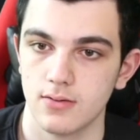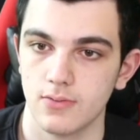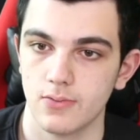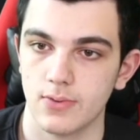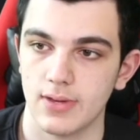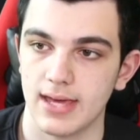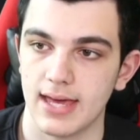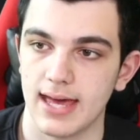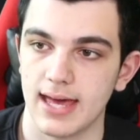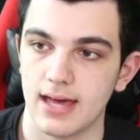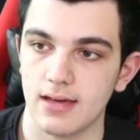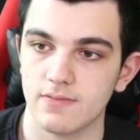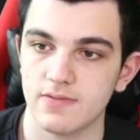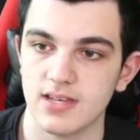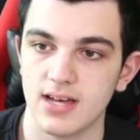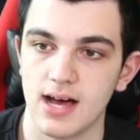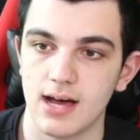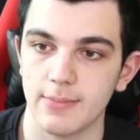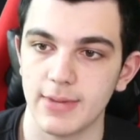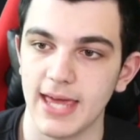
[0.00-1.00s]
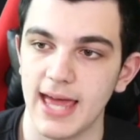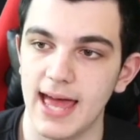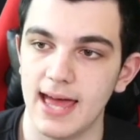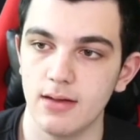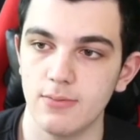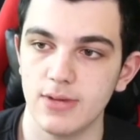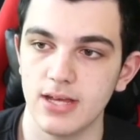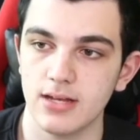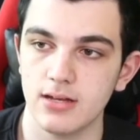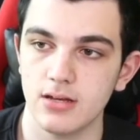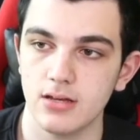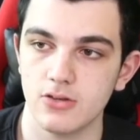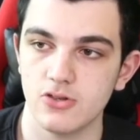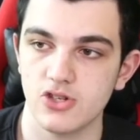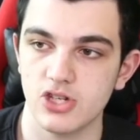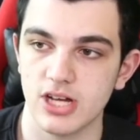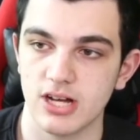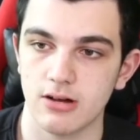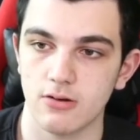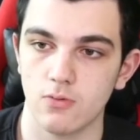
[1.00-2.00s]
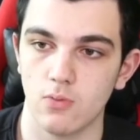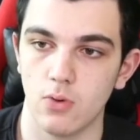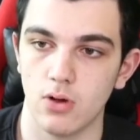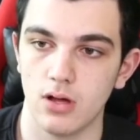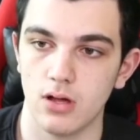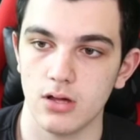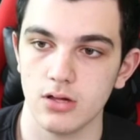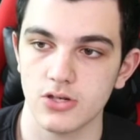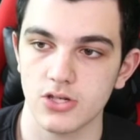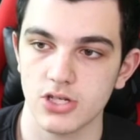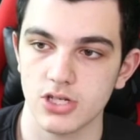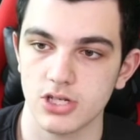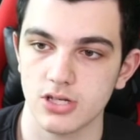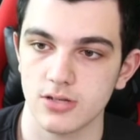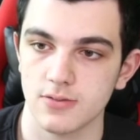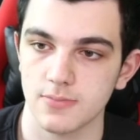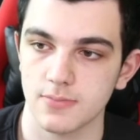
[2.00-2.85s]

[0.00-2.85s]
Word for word: We have Tommy Edman, Jared Walsh.